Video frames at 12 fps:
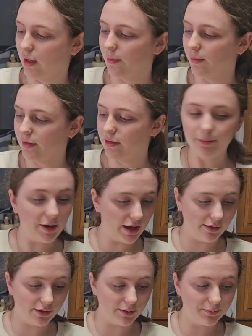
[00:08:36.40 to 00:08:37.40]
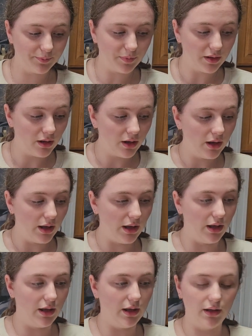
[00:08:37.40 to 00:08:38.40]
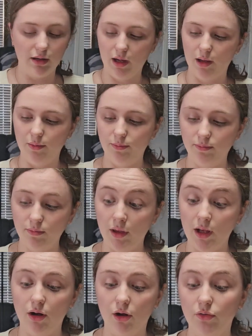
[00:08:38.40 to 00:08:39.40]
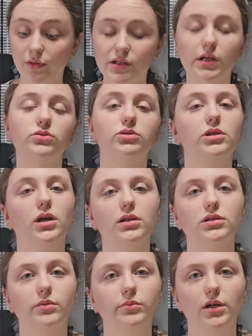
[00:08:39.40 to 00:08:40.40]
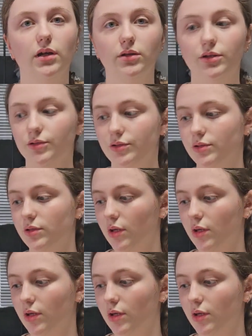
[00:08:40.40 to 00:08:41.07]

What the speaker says: made the palette, and I made all of these actually custom colors